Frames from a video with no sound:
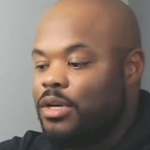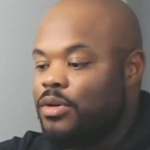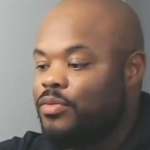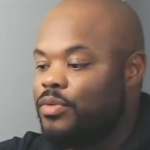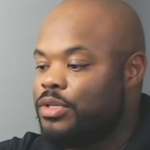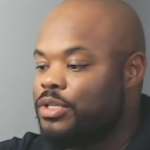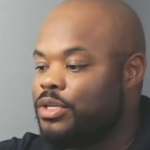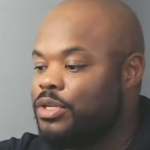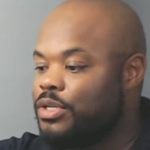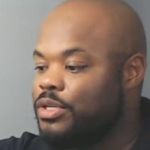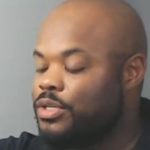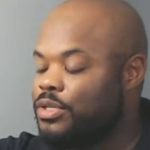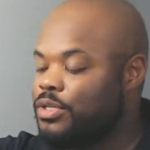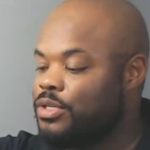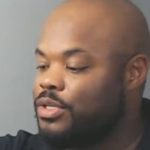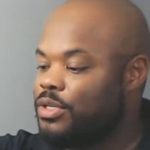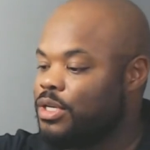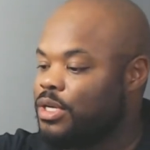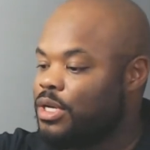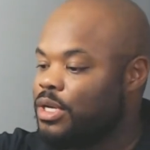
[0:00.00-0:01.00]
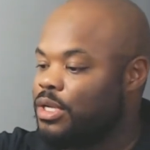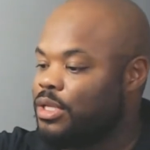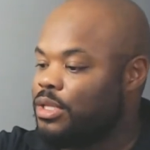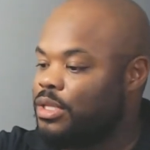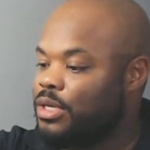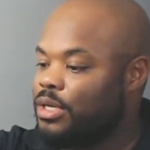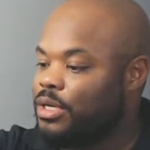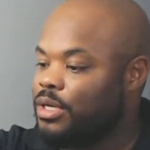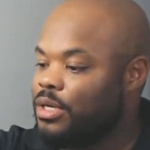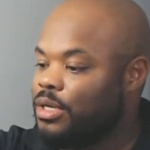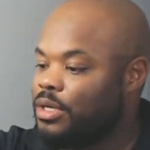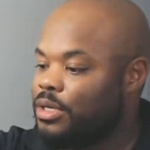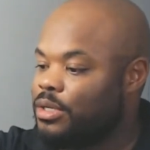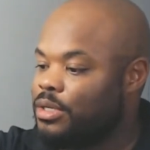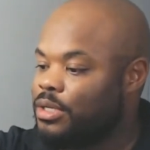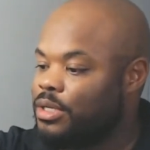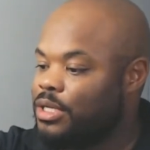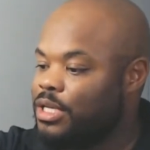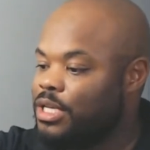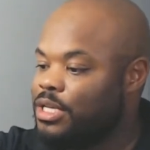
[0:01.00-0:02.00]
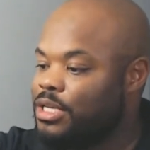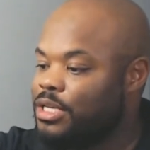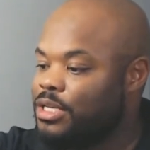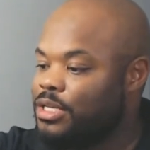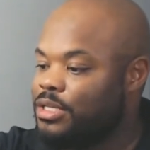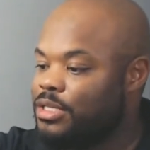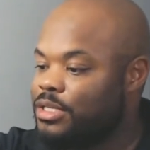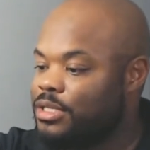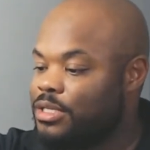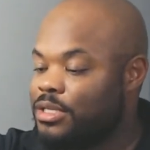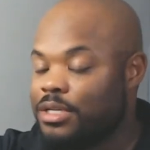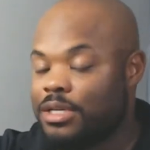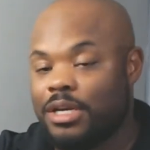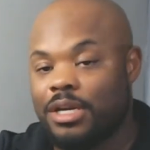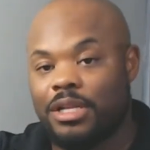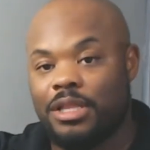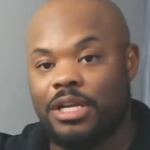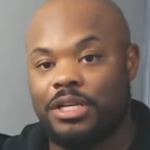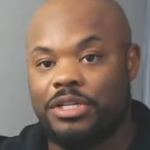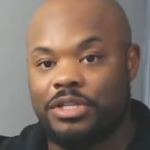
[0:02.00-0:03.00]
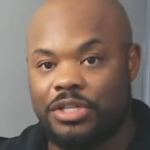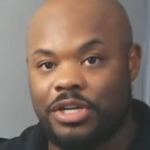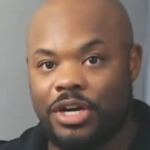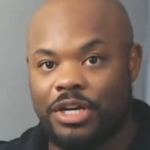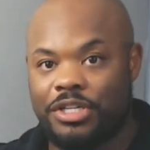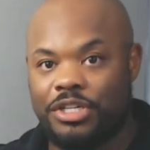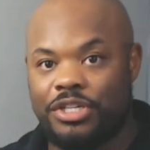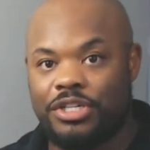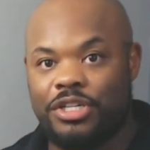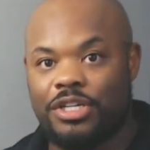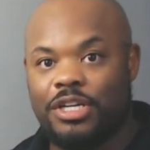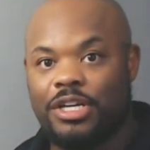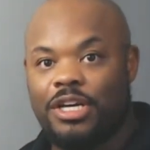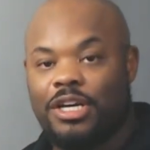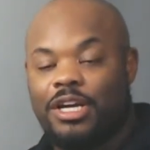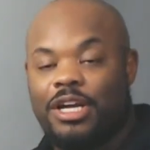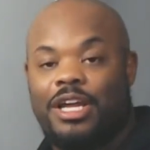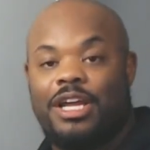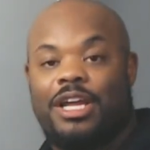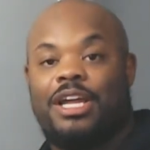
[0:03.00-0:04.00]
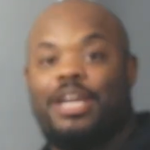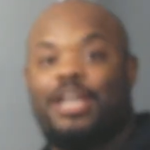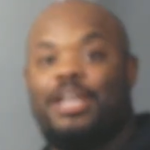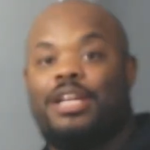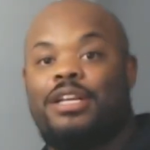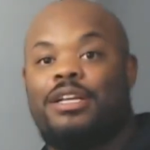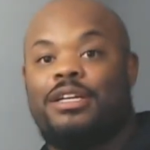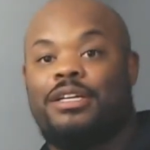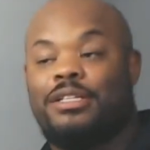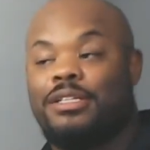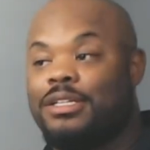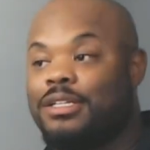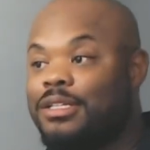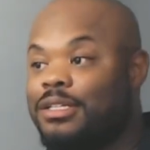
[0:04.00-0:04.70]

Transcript: which is the keys that you touch, and